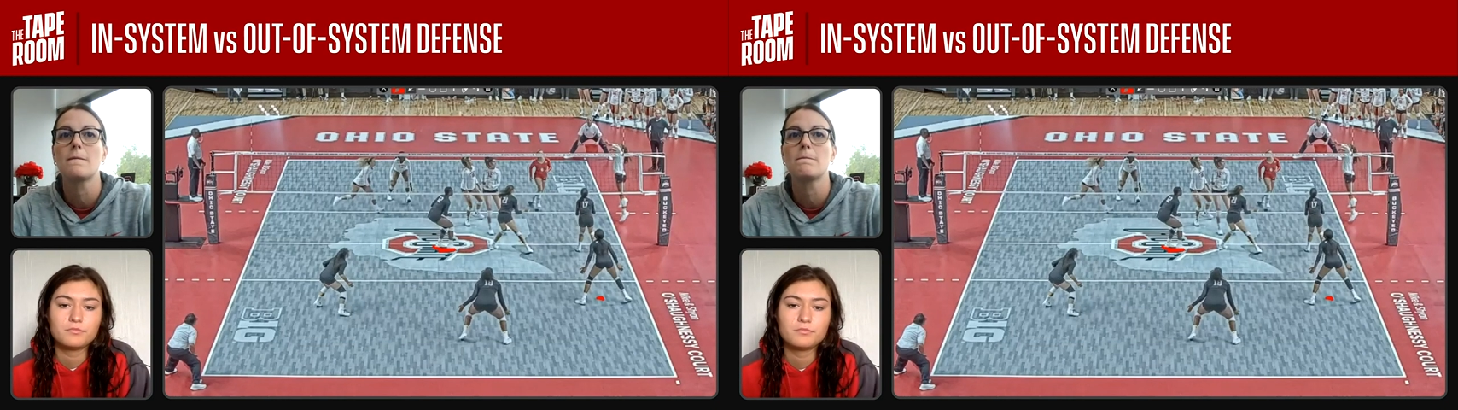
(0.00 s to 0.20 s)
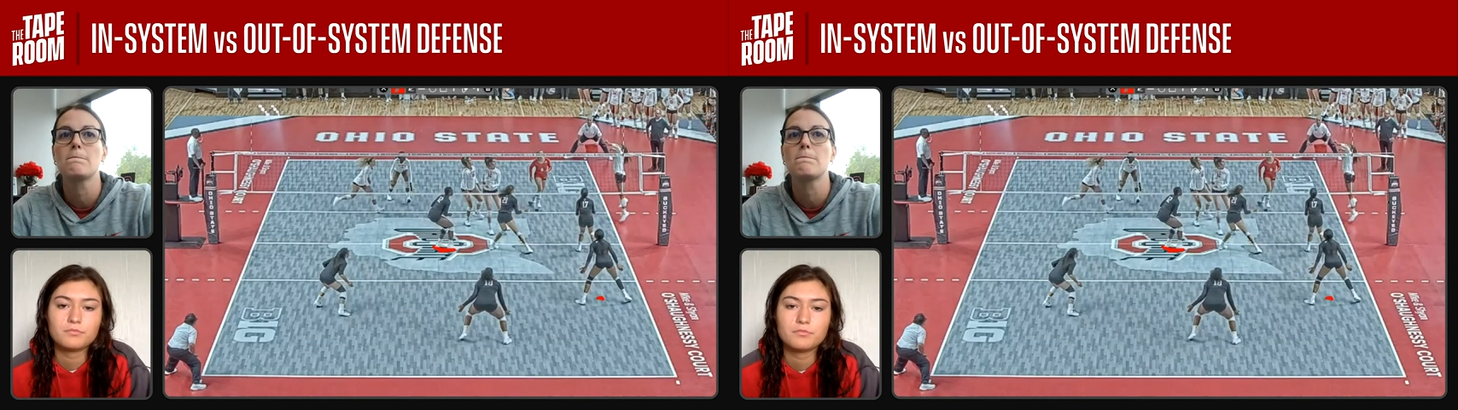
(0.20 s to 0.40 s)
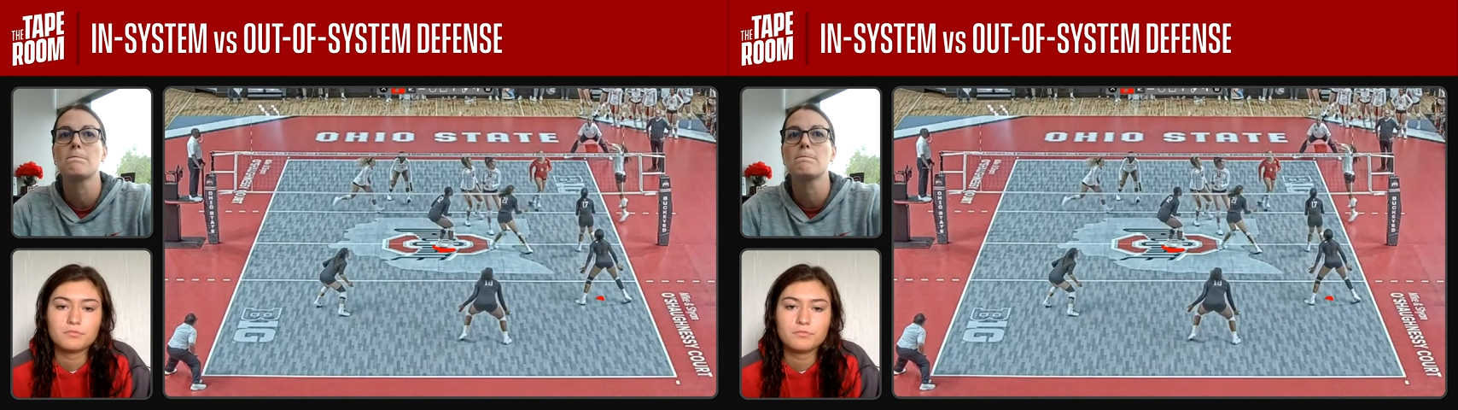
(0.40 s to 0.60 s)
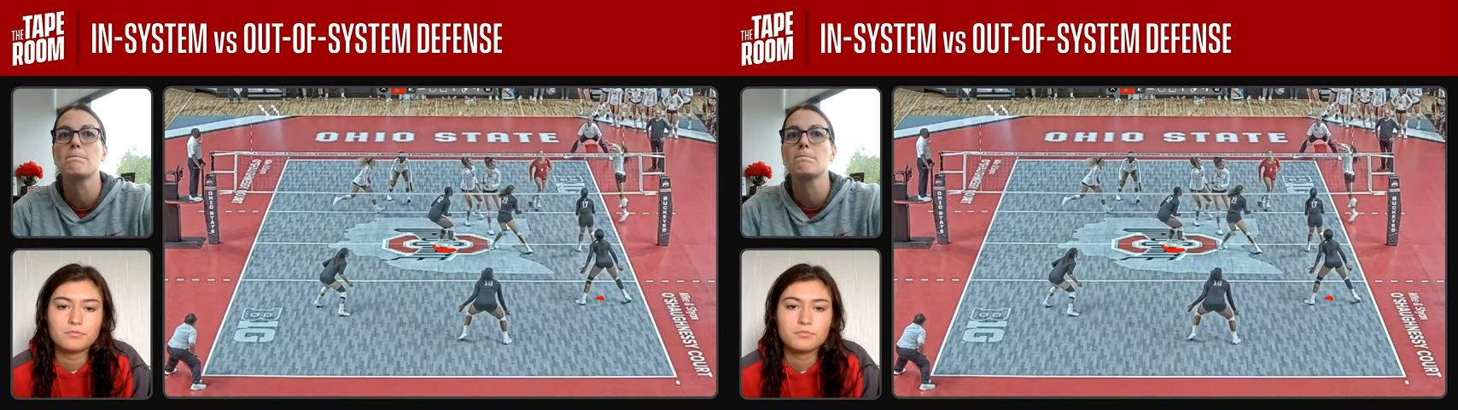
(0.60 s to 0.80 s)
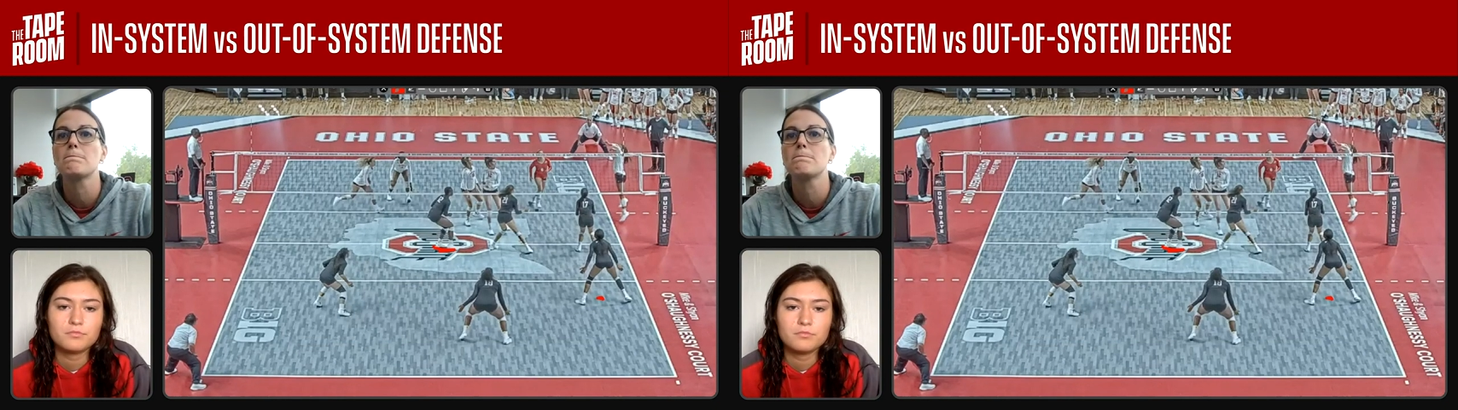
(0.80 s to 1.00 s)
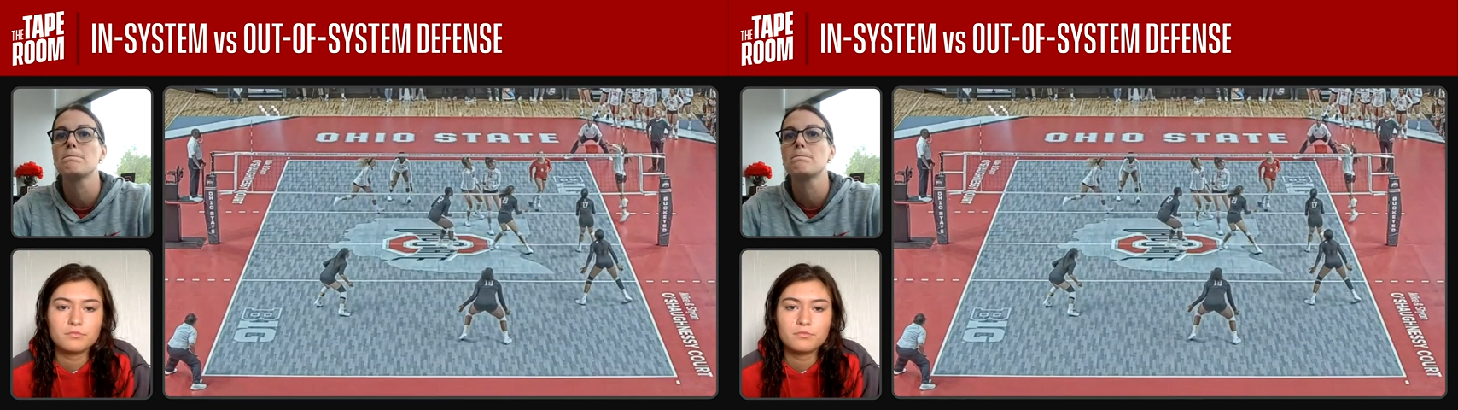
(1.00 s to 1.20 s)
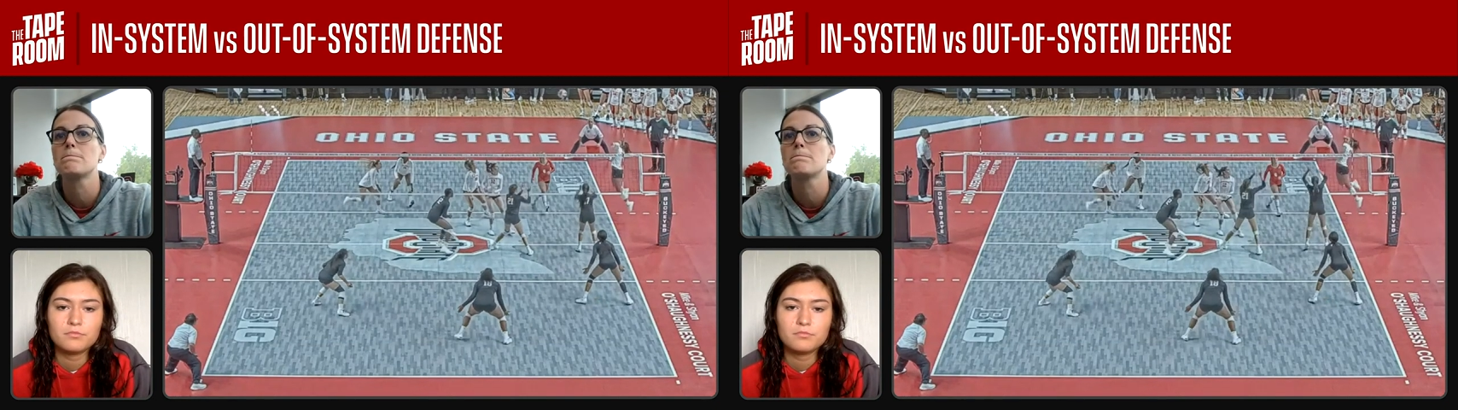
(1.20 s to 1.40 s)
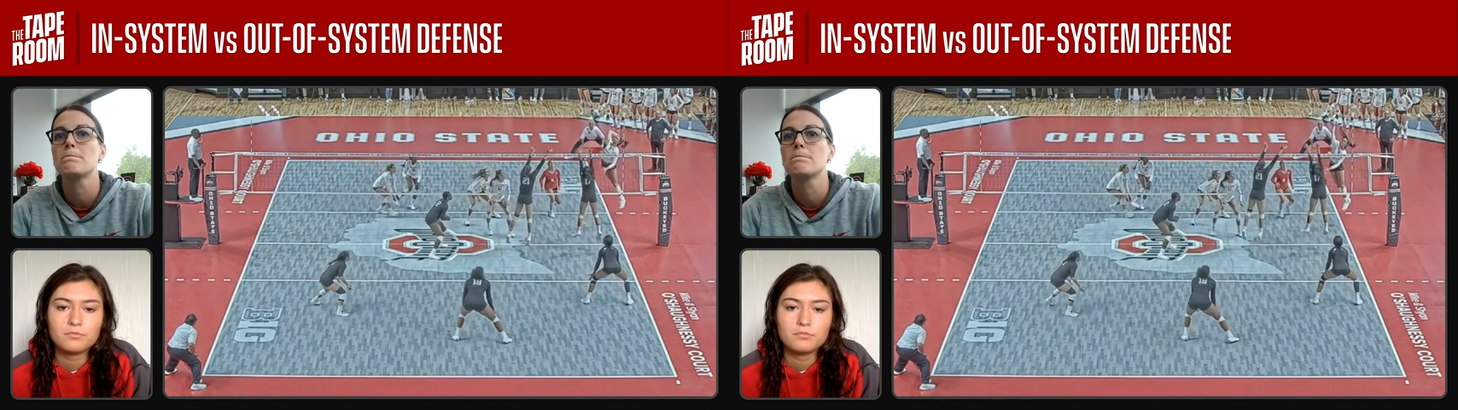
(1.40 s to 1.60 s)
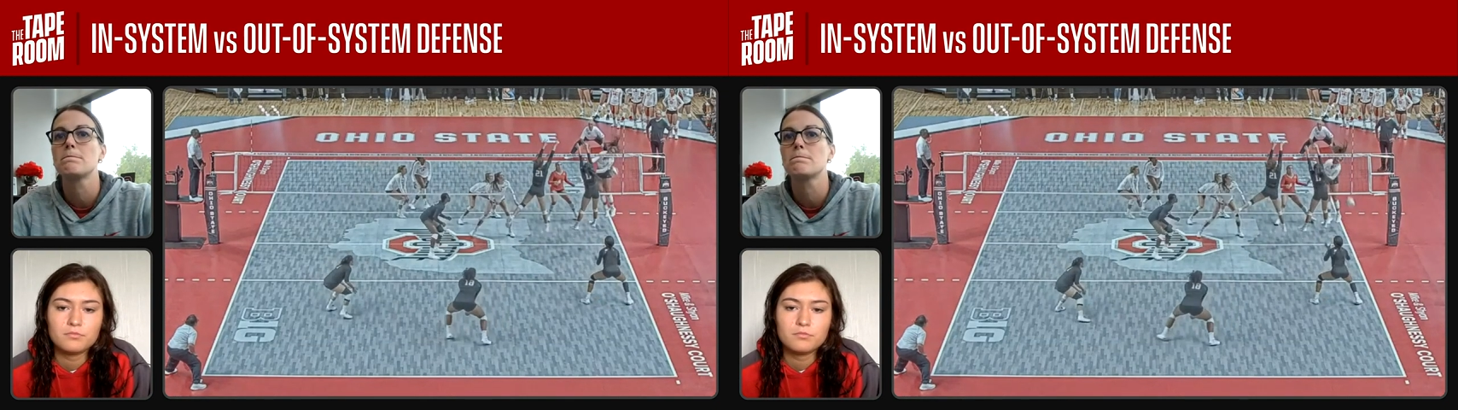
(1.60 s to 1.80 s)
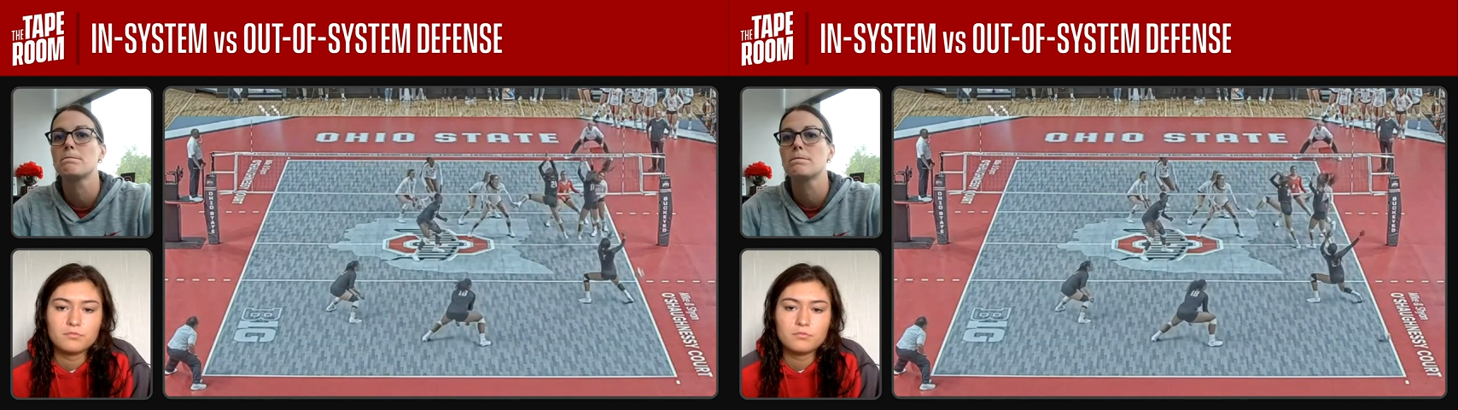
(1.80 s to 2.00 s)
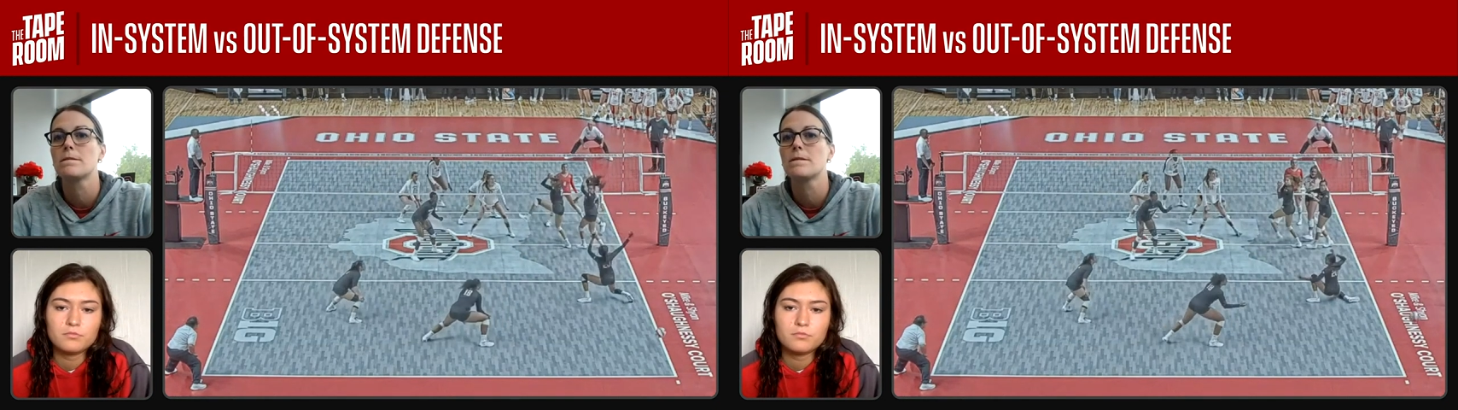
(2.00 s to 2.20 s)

(no one is talking)